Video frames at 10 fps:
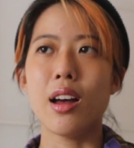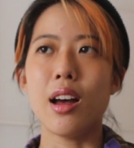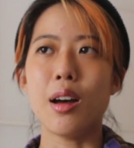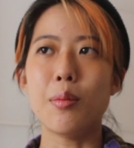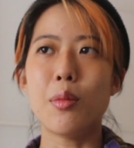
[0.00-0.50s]

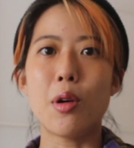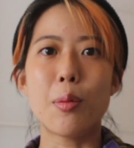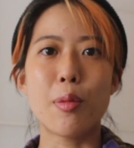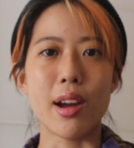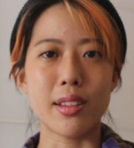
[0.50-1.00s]
more
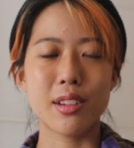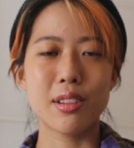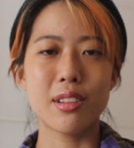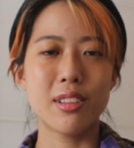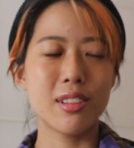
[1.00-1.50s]

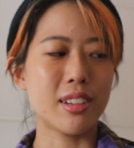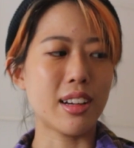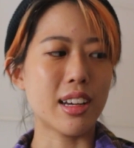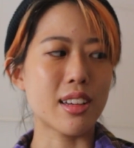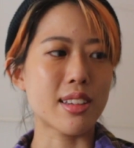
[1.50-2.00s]
practical,
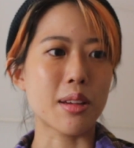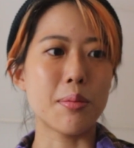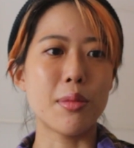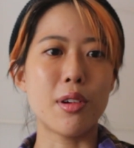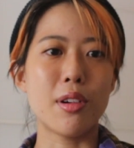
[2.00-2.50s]
I guess, like
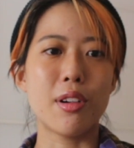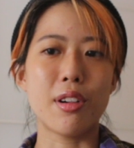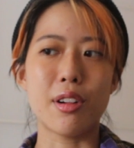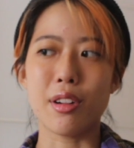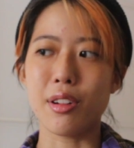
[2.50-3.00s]

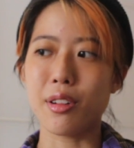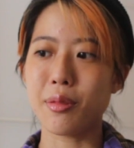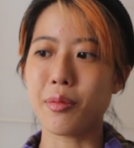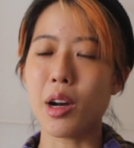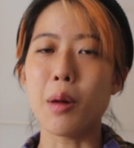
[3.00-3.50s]
more
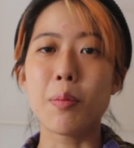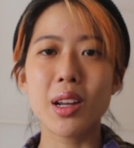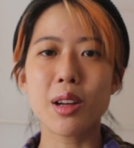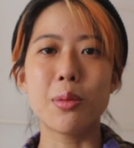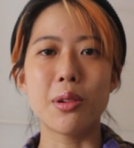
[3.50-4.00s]

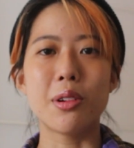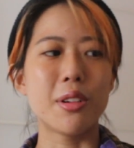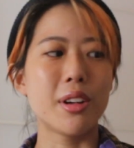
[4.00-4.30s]
applicable